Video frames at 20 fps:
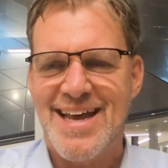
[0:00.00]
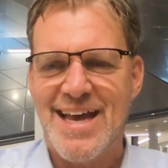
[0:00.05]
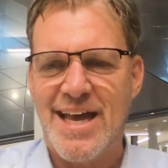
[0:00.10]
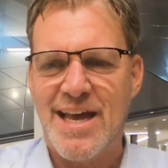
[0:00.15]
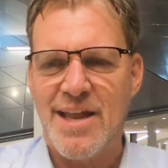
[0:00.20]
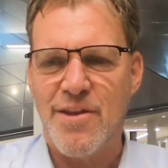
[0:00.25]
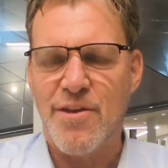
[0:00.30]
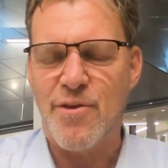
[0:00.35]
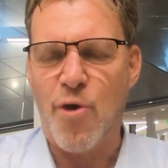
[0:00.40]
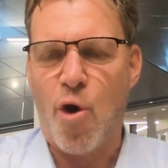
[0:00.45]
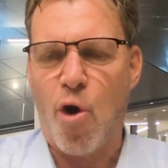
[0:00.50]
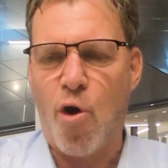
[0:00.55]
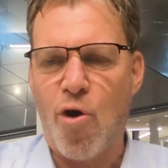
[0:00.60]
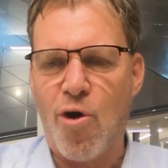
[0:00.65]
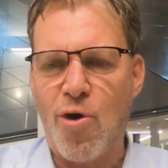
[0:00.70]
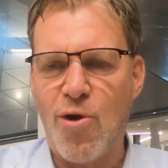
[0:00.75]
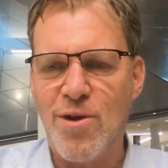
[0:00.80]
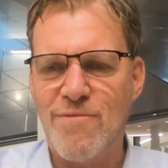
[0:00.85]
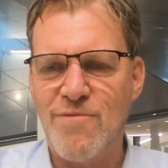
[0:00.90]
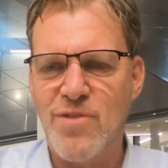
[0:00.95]
And
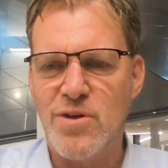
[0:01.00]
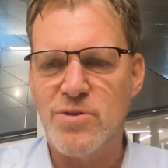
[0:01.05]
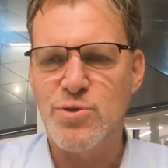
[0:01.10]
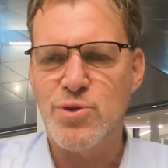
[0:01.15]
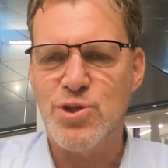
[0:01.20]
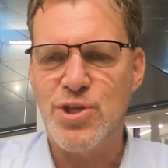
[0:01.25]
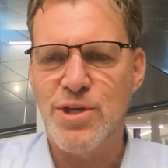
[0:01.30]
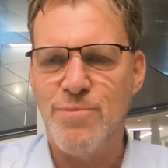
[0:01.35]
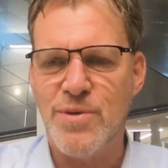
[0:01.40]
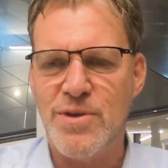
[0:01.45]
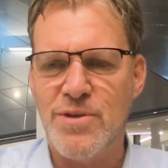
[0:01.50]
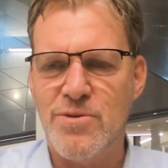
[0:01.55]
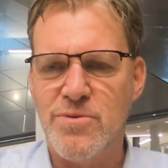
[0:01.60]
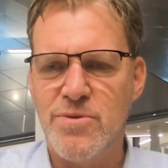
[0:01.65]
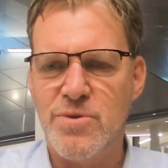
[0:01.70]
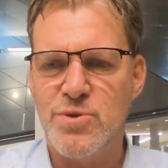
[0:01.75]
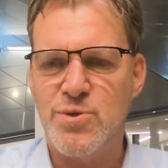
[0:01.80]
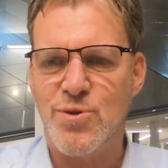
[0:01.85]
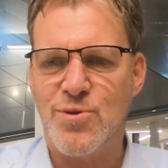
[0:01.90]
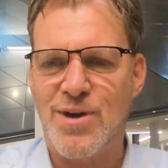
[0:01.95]
all of those
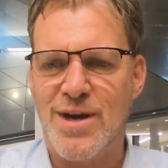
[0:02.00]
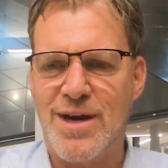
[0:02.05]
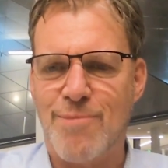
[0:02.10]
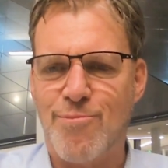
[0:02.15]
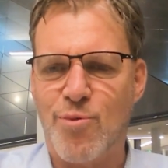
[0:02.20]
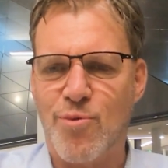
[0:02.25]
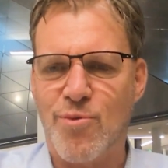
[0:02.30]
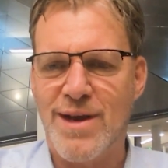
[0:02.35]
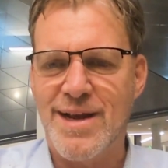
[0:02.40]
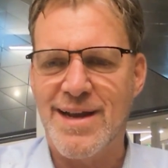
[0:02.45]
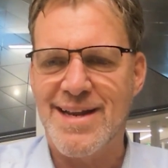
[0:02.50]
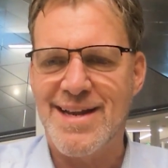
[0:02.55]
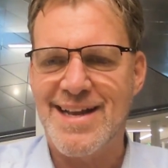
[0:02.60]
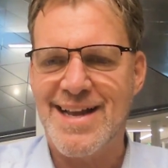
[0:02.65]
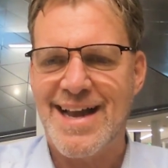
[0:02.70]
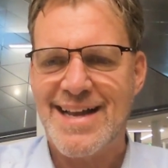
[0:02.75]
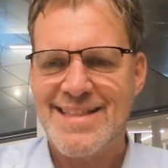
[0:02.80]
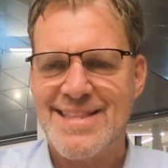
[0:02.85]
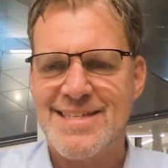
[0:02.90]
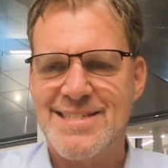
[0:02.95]
GPUs are
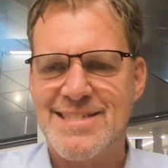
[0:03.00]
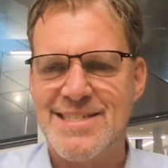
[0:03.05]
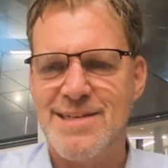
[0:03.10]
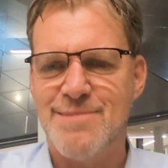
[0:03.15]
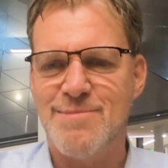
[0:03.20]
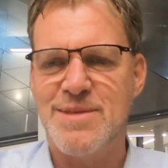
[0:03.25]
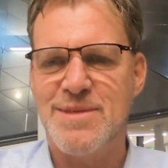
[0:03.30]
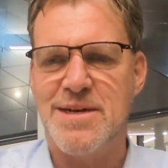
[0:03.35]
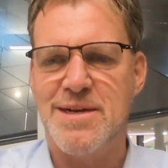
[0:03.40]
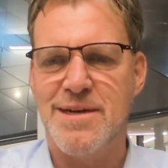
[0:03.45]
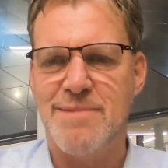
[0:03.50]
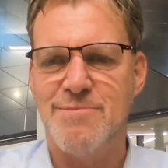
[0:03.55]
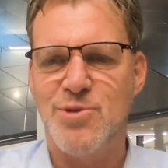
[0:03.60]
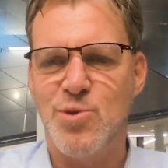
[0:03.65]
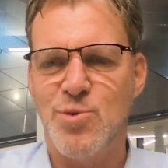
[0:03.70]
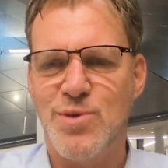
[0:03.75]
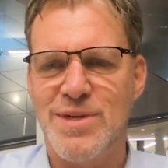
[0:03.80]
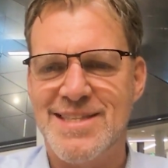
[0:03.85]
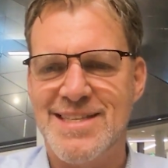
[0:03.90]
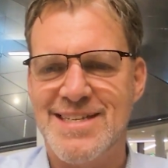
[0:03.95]
operating at the same time,
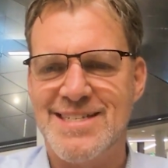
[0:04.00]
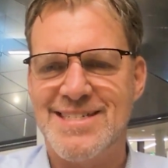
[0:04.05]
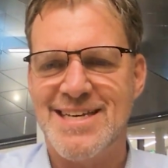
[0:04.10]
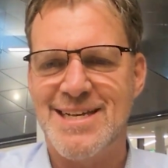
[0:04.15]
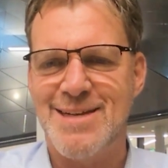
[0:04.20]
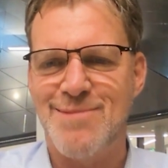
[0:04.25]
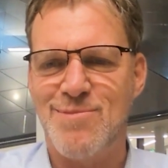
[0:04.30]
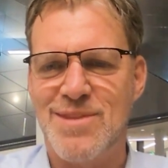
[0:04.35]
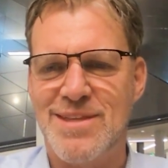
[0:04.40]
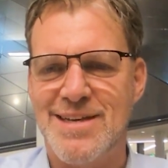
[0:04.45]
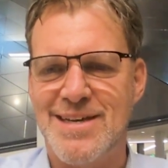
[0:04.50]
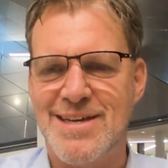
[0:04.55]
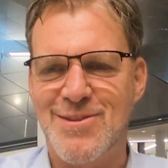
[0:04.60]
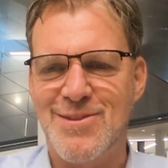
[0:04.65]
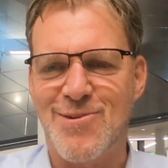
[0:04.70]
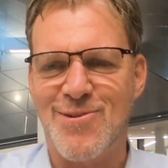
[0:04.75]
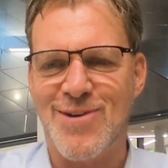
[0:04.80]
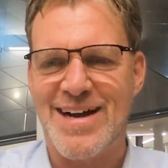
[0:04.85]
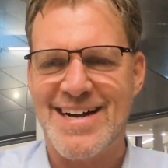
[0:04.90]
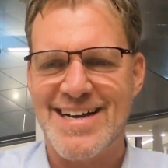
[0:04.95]
doing the same thing.
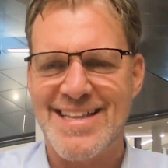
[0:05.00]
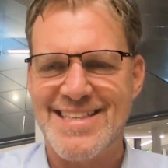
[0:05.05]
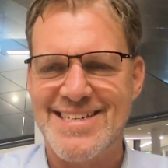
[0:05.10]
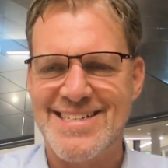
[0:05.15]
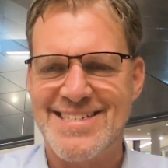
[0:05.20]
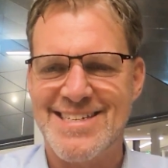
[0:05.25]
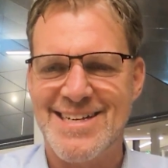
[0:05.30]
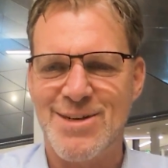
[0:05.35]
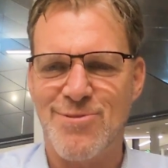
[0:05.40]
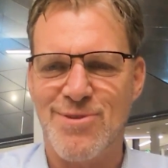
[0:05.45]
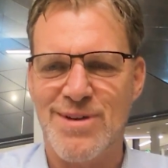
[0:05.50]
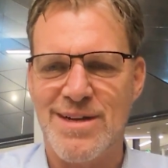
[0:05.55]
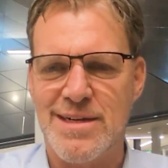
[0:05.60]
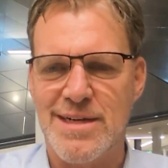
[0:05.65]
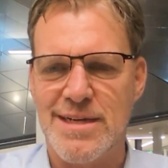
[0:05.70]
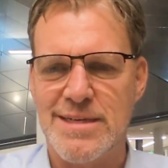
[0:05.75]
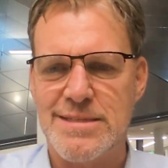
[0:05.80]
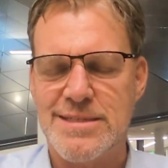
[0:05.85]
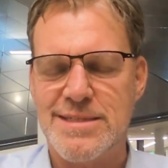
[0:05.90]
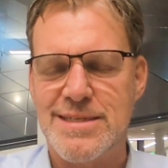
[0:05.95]
They're highly
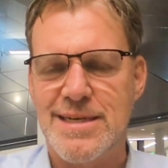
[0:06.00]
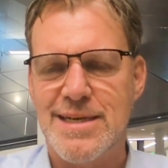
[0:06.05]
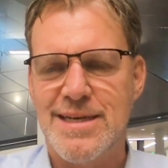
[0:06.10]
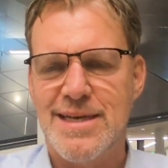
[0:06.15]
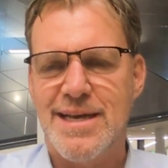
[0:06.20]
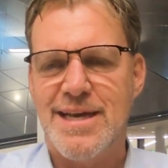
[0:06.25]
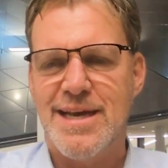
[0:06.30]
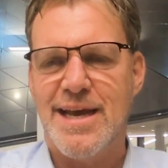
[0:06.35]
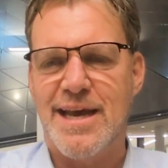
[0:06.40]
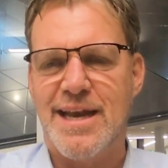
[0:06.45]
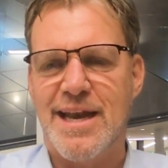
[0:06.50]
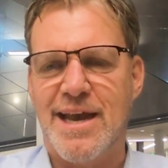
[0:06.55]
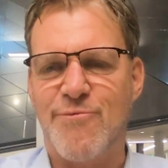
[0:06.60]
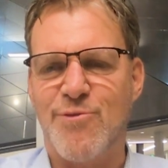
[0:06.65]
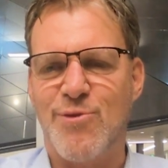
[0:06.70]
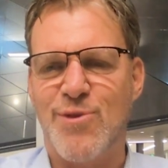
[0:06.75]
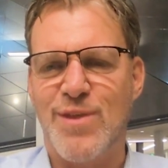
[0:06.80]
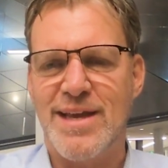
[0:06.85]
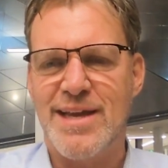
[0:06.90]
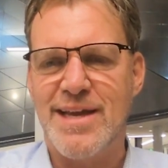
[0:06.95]
synchronized. And
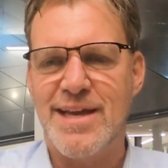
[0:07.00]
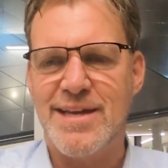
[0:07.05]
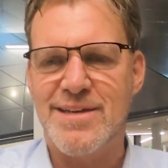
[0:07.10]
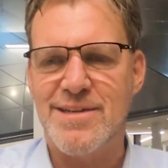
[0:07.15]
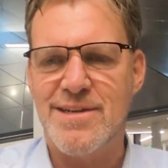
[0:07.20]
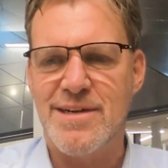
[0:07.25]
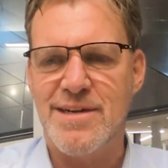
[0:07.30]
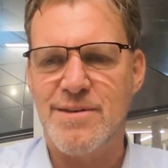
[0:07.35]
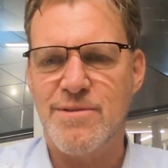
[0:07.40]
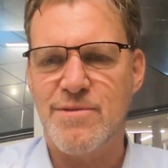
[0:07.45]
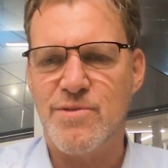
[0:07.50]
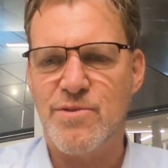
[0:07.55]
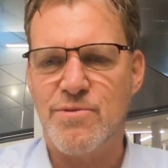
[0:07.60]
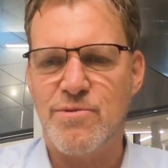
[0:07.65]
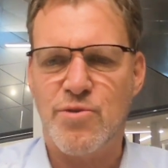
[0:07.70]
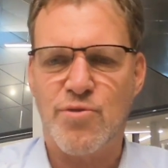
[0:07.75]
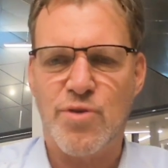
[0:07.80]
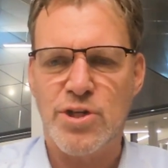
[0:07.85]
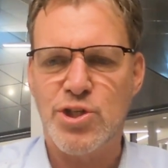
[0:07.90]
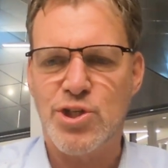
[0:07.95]
after they get done
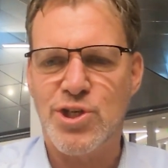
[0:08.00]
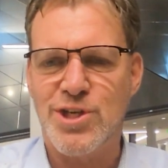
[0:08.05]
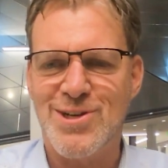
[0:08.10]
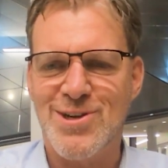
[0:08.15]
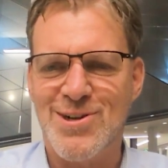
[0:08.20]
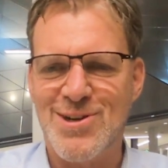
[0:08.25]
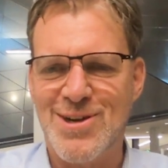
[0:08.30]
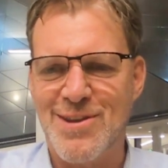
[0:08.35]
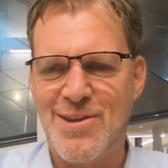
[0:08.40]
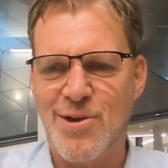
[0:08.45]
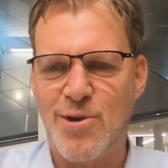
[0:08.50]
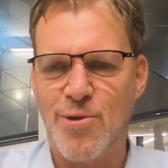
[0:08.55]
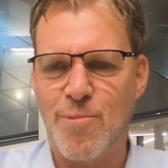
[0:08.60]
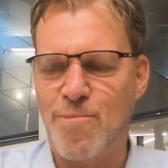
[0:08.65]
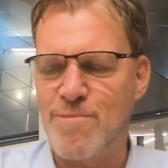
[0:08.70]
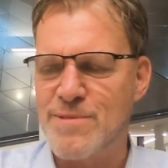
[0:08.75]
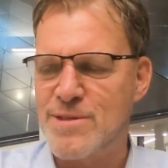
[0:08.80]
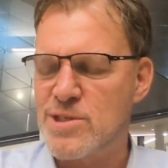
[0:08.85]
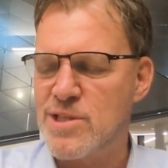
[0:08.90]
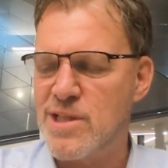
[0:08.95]
crunching on their
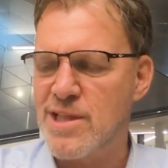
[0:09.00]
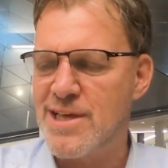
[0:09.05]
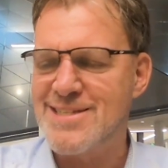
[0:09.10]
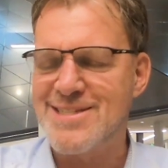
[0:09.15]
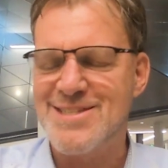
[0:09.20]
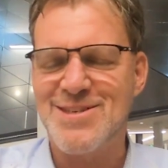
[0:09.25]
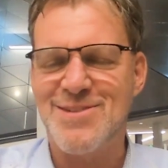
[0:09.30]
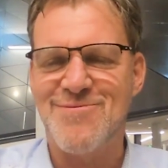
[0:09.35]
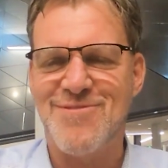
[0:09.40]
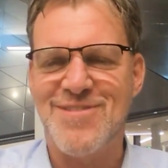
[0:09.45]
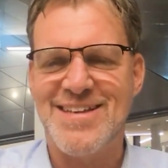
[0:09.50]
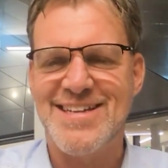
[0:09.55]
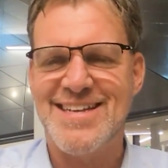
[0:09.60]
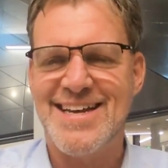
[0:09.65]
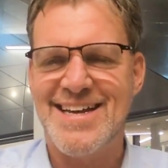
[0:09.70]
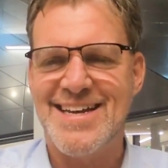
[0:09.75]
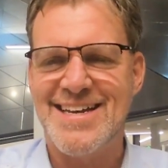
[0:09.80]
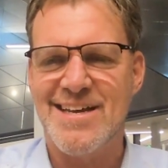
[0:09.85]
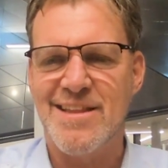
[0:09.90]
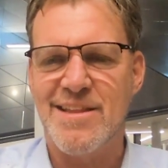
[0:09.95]
slice of the
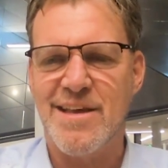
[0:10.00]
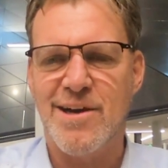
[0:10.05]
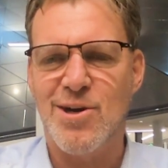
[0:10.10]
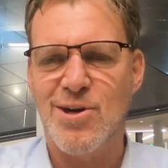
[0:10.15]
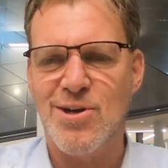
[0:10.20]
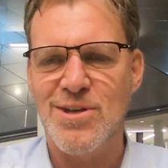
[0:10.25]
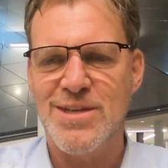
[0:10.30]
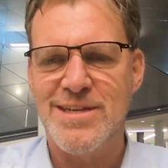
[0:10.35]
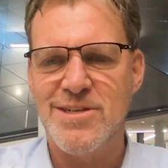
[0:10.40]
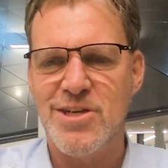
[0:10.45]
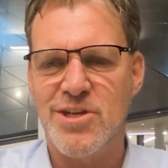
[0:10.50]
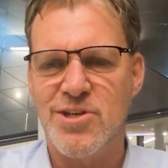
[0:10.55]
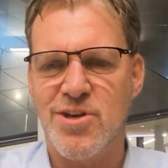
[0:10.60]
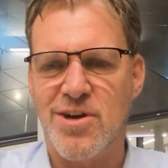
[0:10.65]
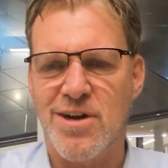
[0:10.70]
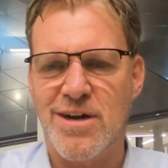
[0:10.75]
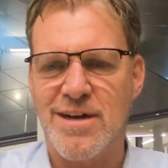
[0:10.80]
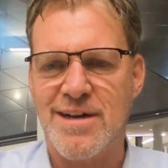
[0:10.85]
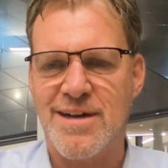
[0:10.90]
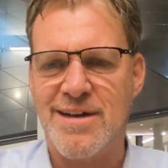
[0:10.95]
data, they all need to
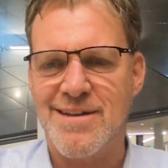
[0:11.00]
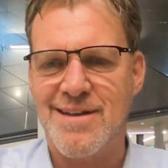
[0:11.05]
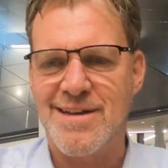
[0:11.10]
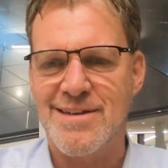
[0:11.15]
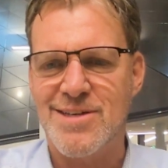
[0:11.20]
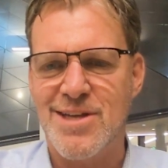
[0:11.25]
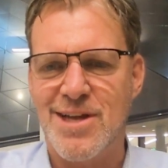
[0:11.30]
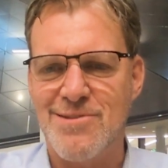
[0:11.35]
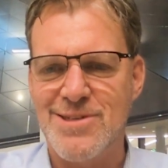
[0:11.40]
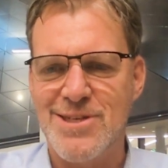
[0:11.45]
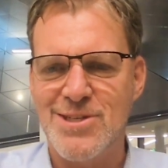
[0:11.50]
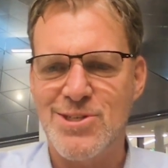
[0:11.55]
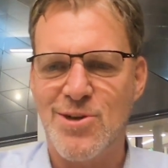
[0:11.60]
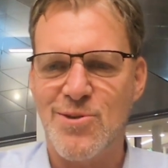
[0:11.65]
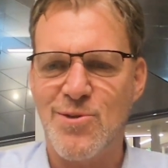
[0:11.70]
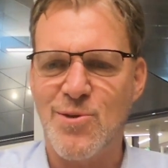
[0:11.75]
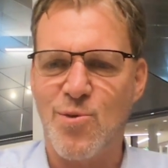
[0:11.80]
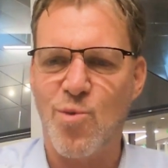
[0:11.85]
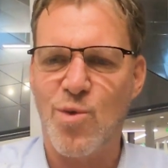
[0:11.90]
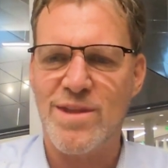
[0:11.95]
talk and tell each
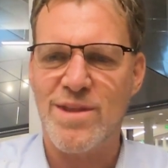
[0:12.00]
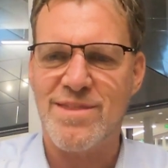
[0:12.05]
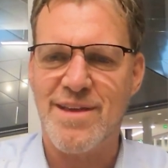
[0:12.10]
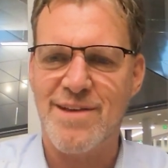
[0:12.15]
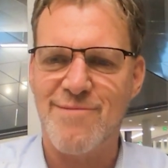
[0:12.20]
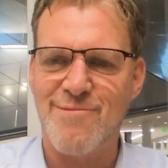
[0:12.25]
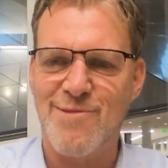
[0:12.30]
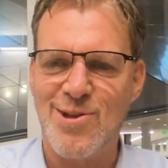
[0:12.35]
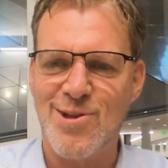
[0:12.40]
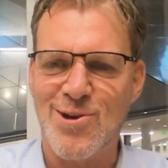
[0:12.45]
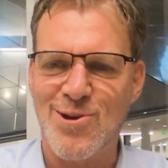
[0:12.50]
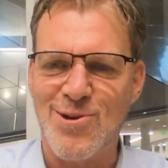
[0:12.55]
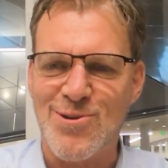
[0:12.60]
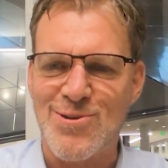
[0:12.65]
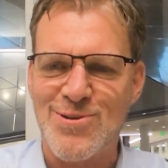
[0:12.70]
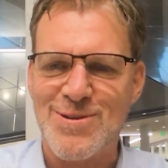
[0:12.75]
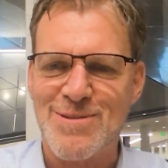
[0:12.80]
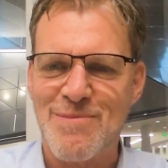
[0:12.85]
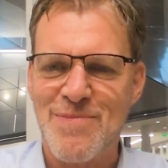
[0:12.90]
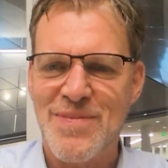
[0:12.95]
other what they've learned.